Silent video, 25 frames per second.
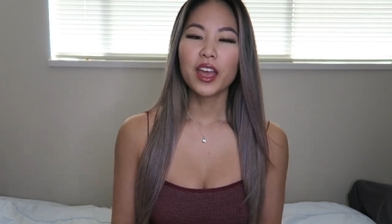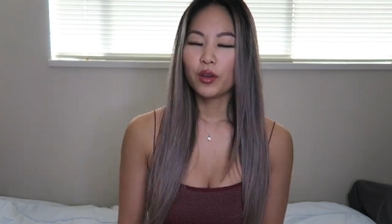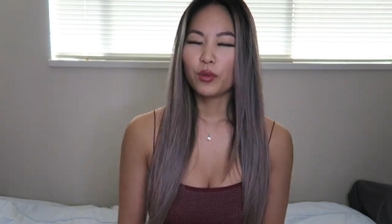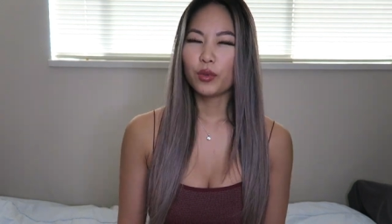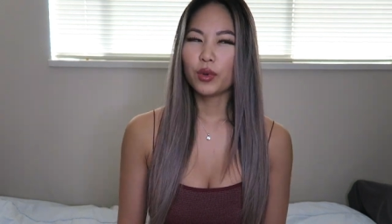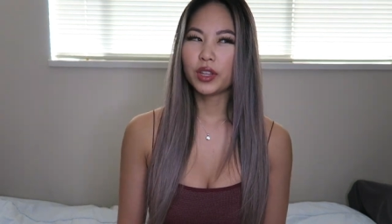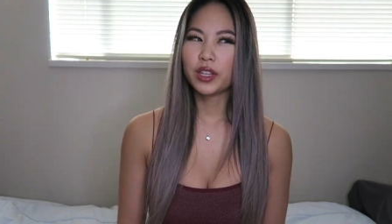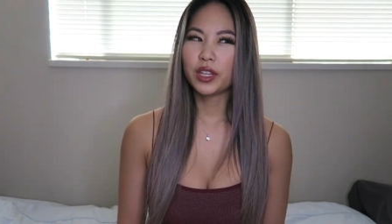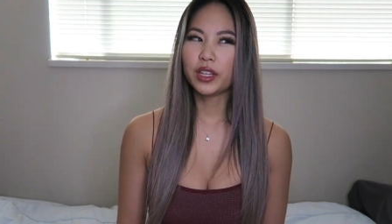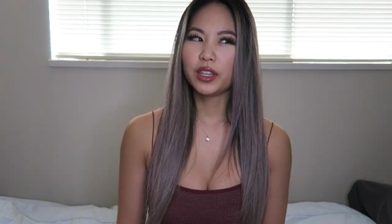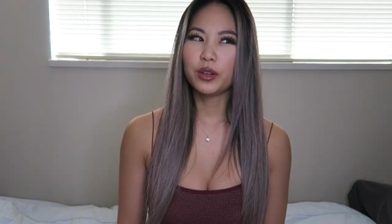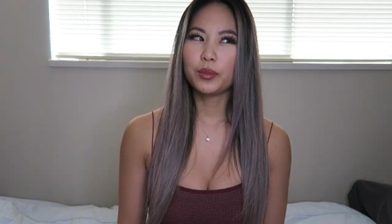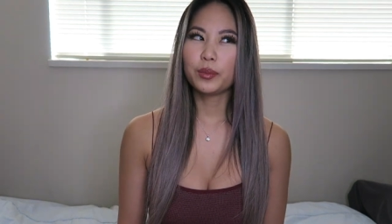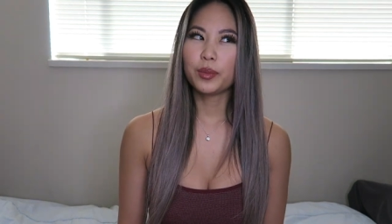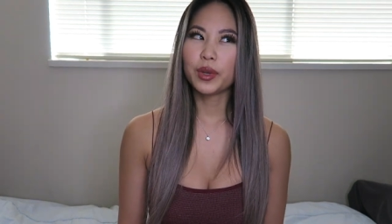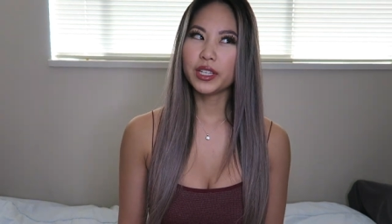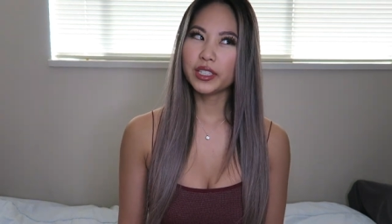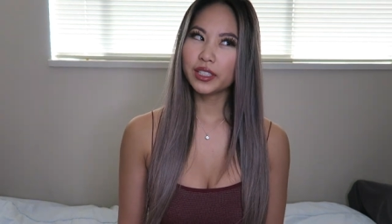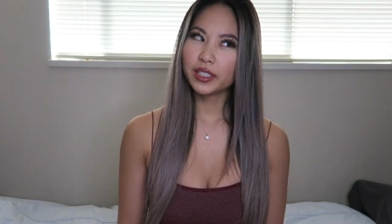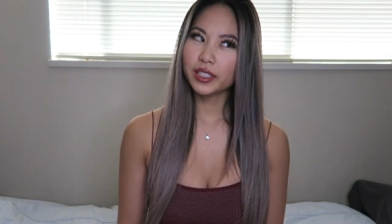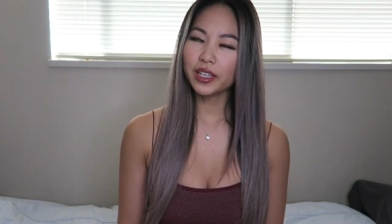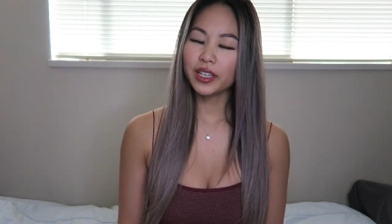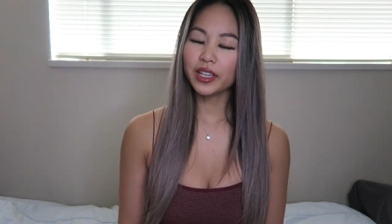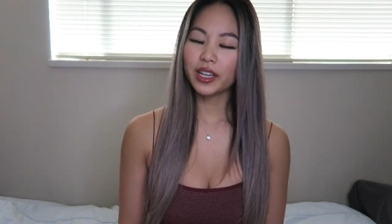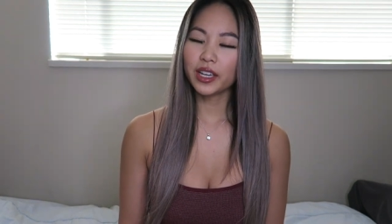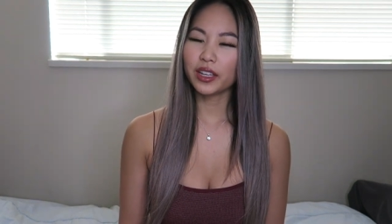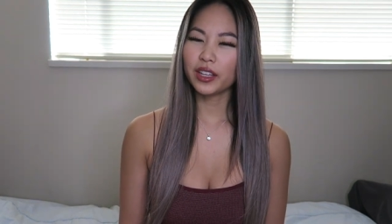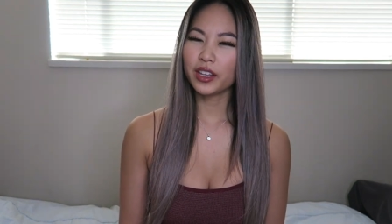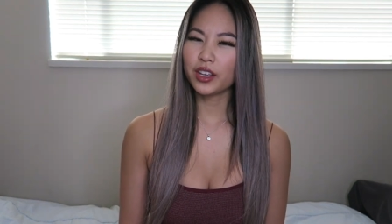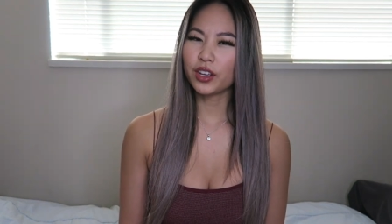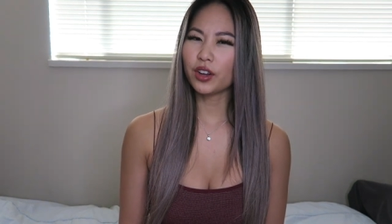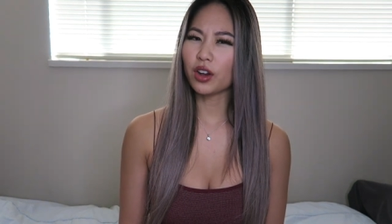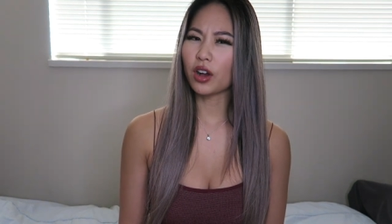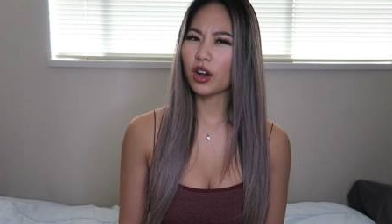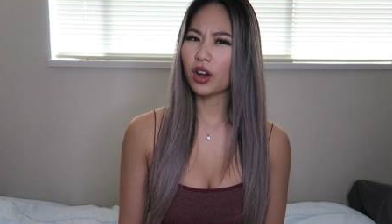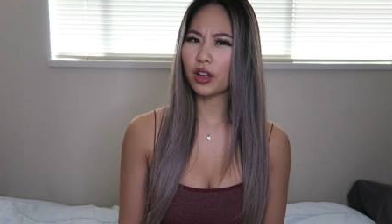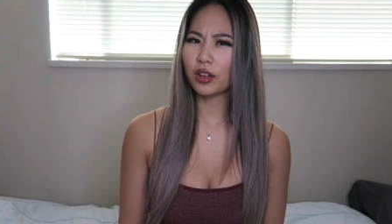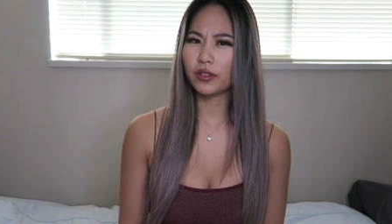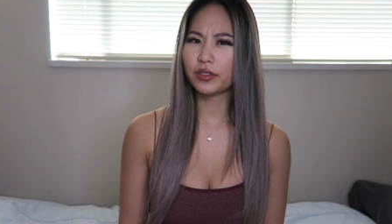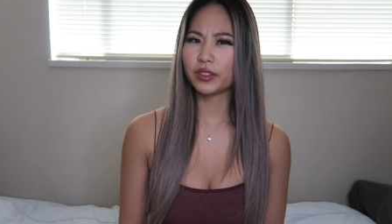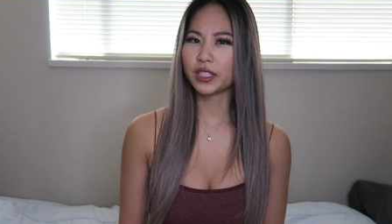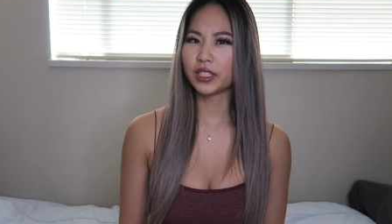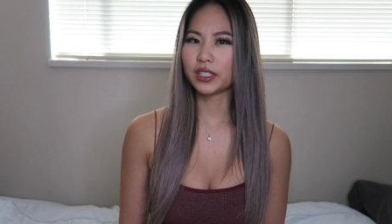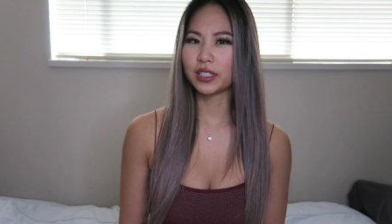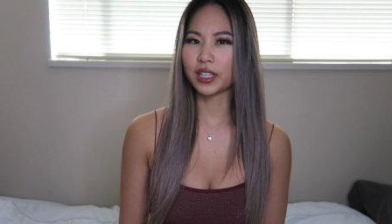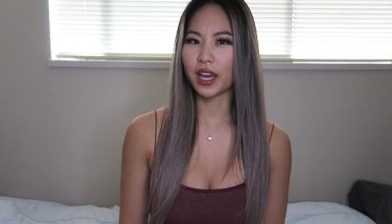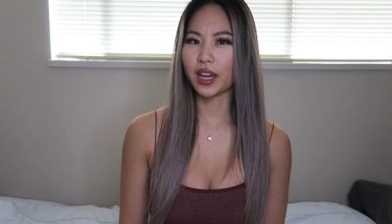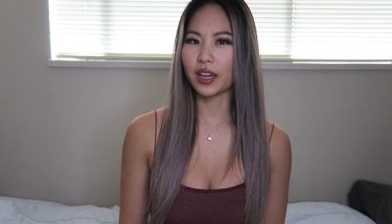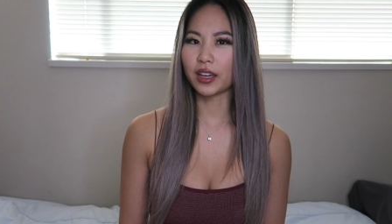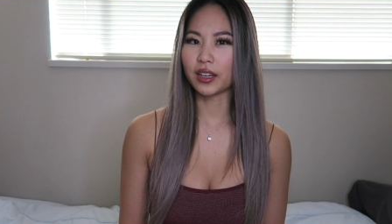well then they're basically killing all of
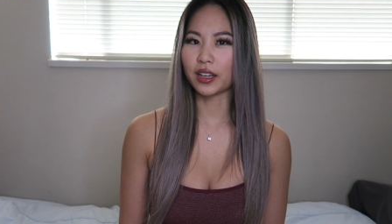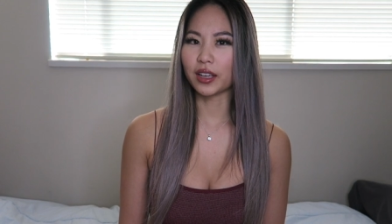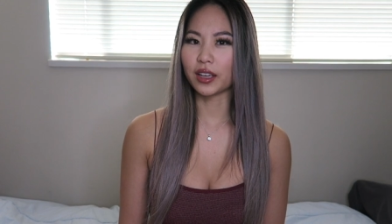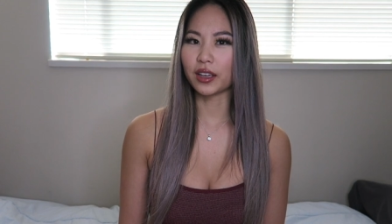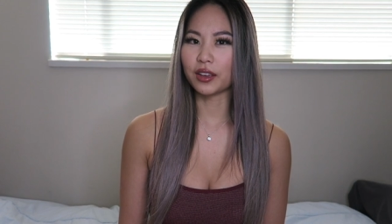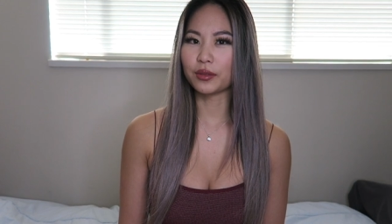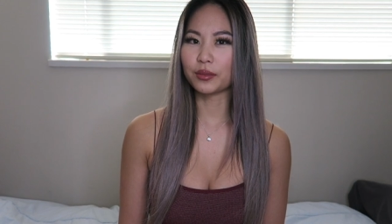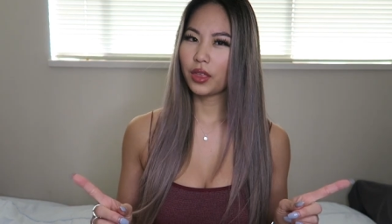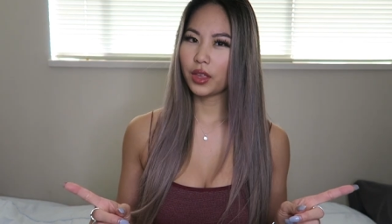society.